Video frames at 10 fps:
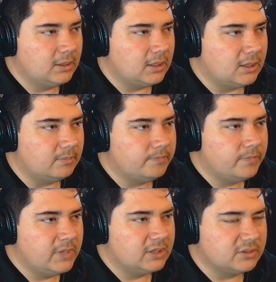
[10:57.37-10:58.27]
In
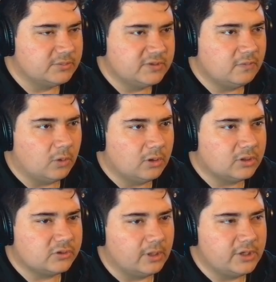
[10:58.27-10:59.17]
terms of the
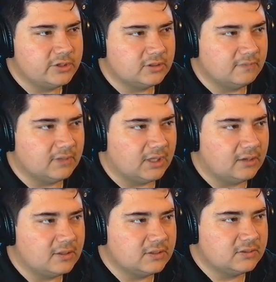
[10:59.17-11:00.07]
orchestration of a
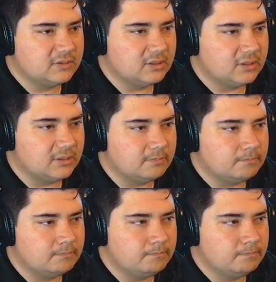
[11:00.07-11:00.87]
lot of this, a